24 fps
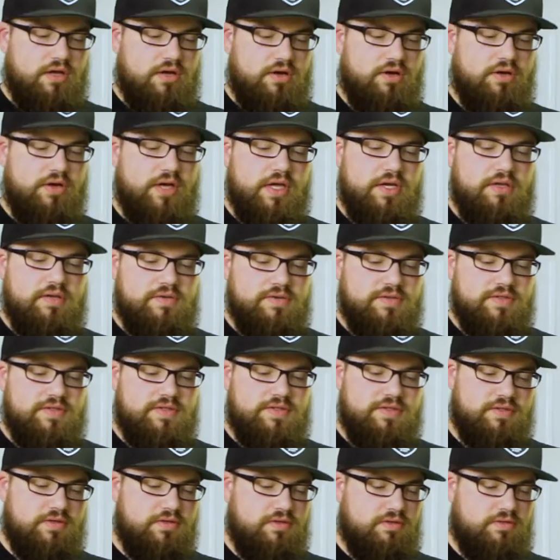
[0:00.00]
Okay,
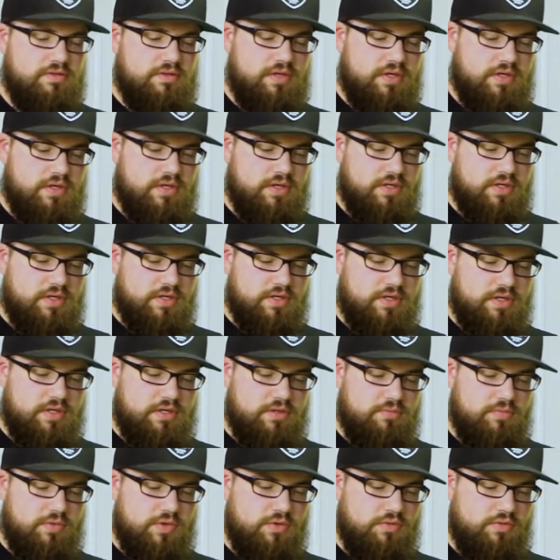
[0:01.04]
so I
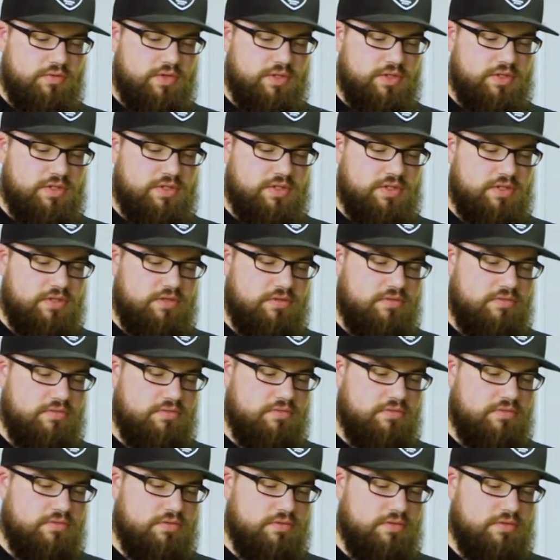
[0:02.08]
am going to